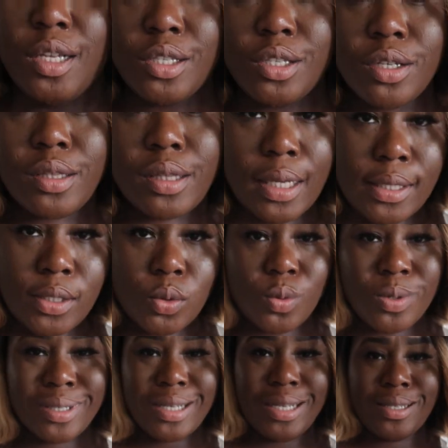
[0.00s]
So this
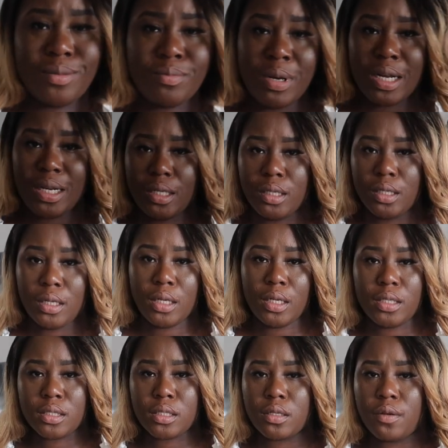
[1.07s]
one is my
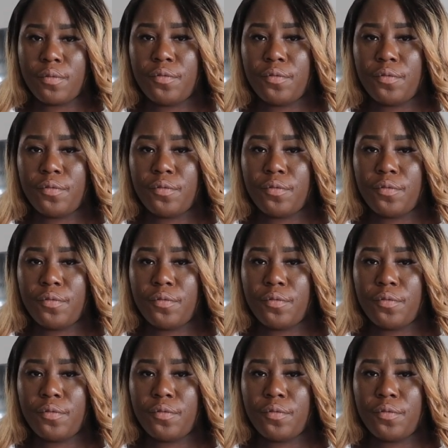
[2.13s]
least